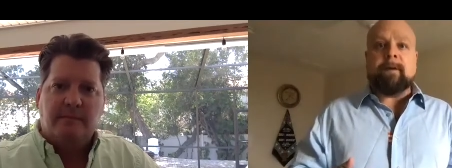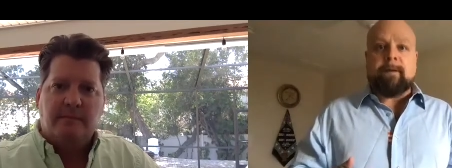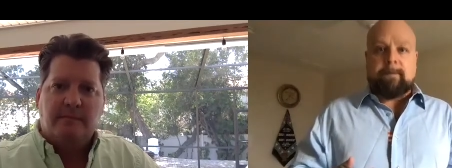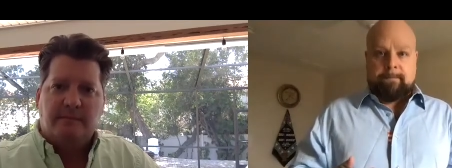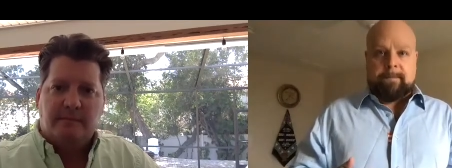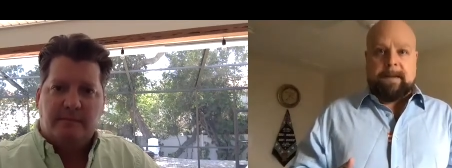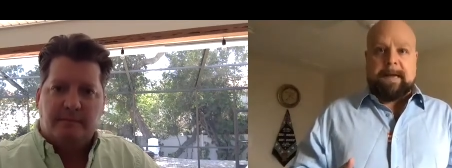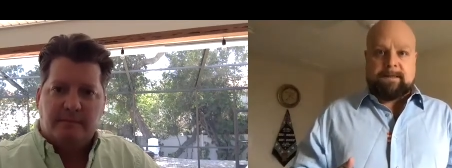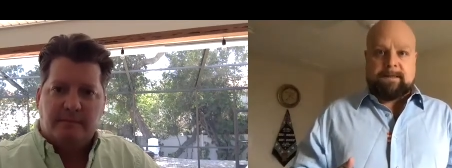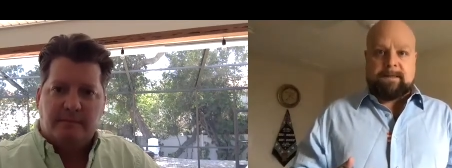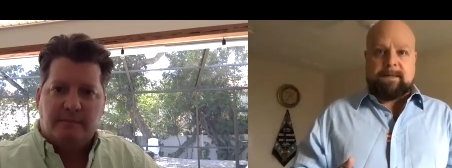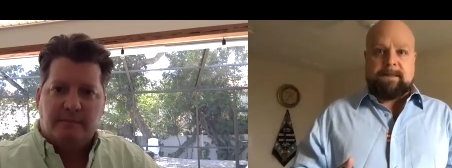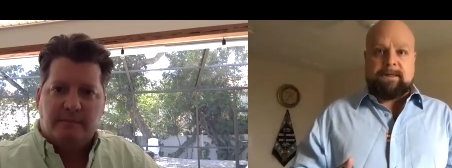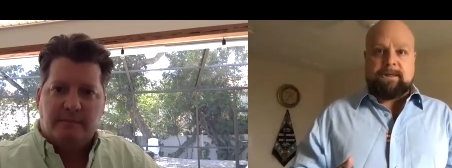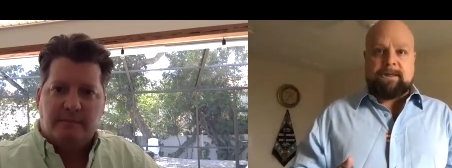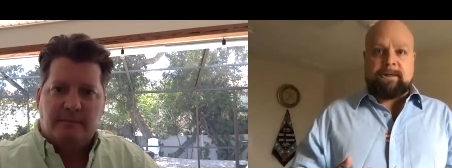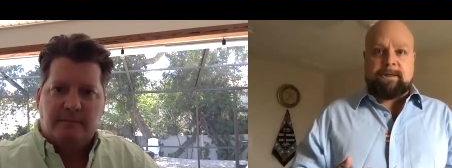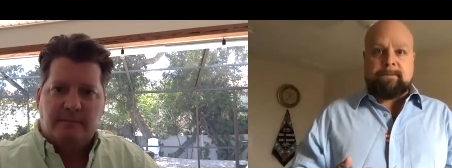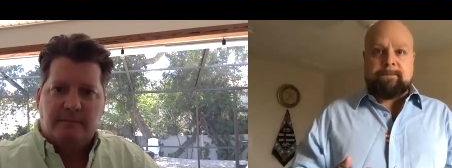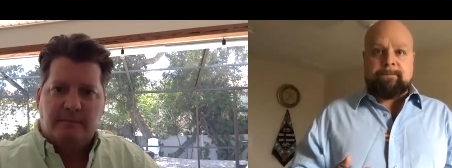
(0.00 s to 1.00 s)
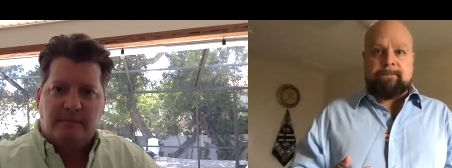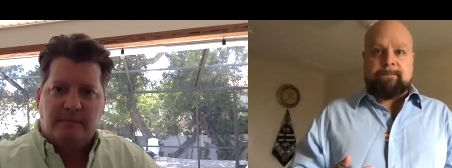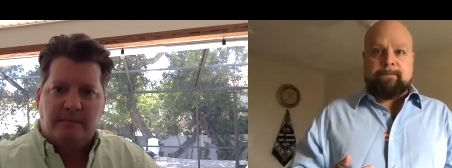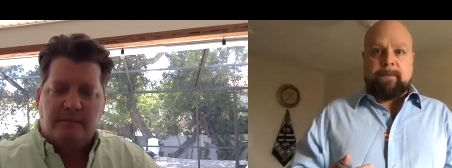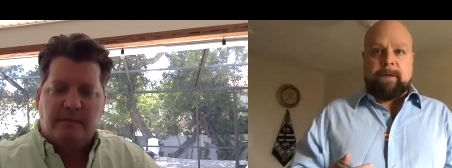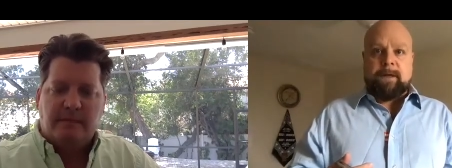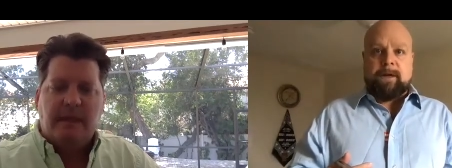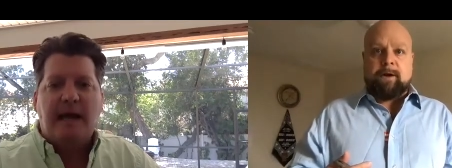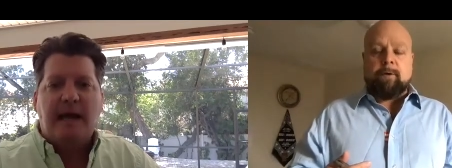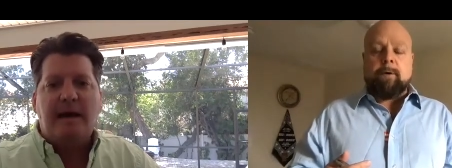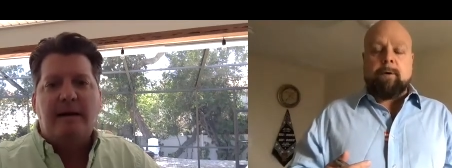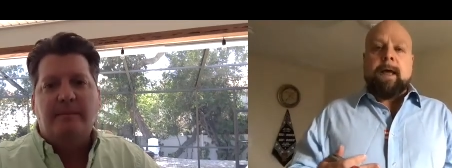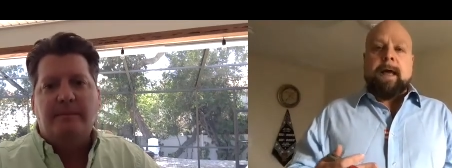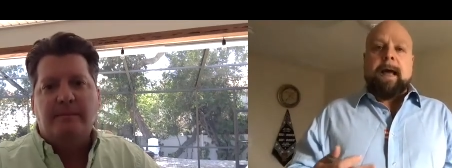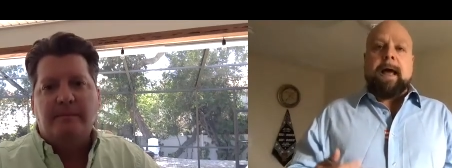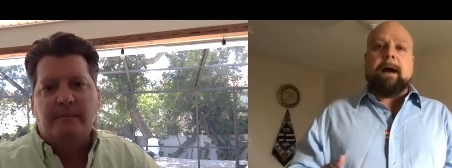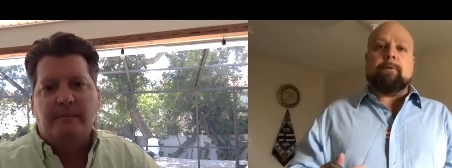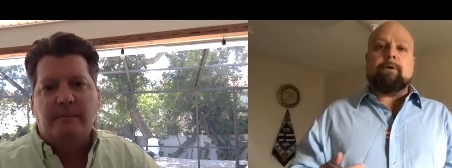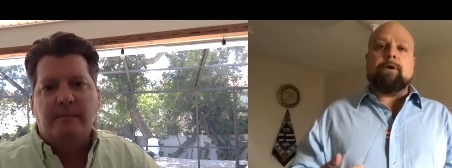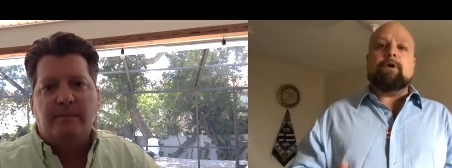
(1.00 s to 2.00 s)
Speaker 1: message you yeah. know how are
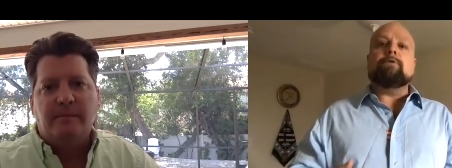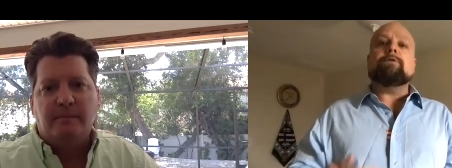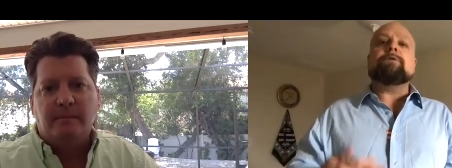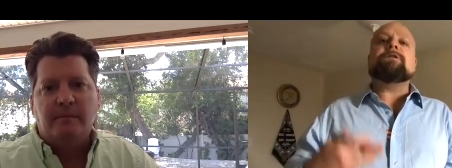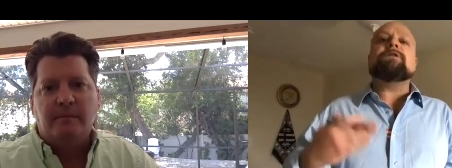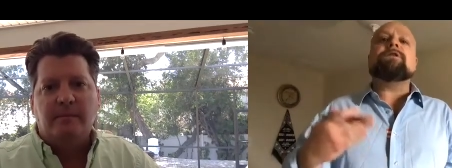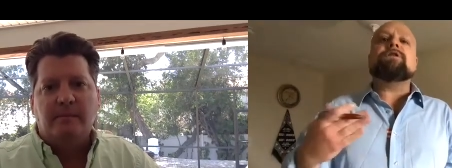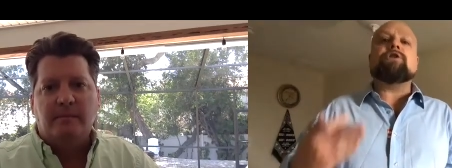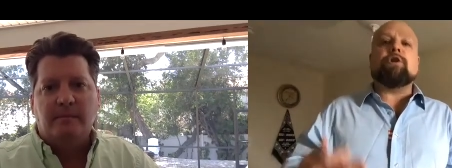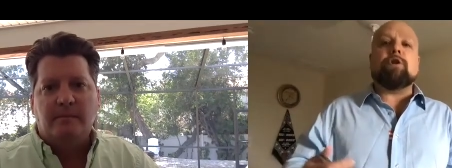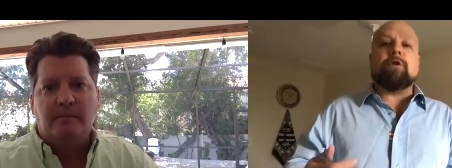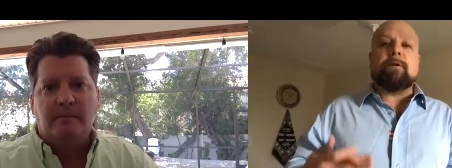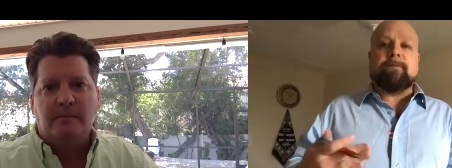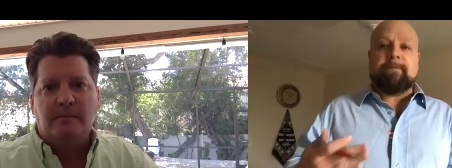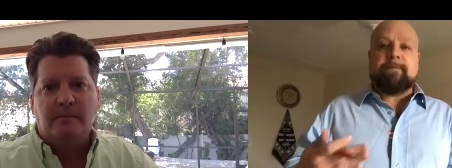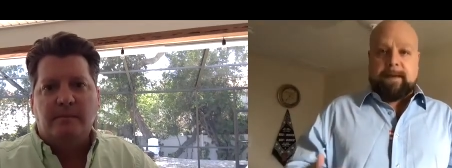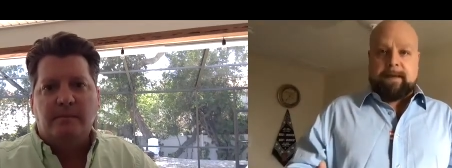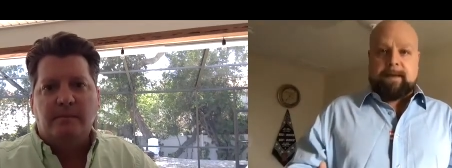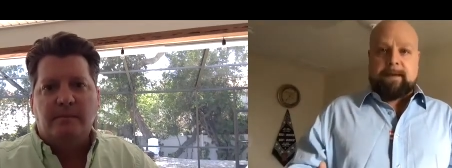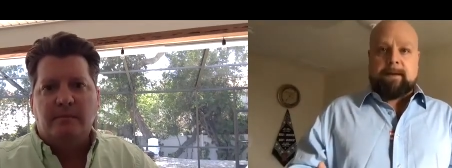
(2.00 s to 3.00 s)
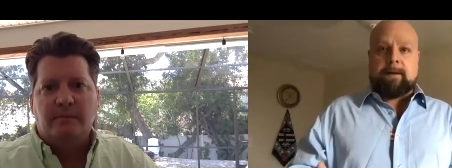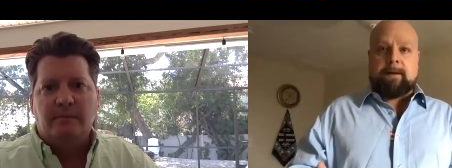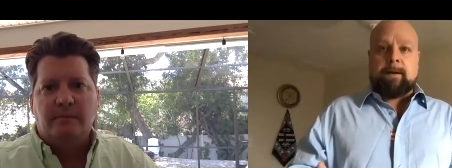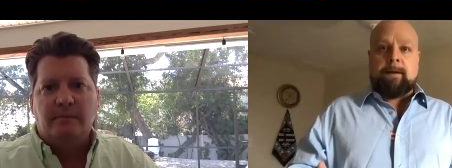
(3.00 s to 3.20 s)
you serving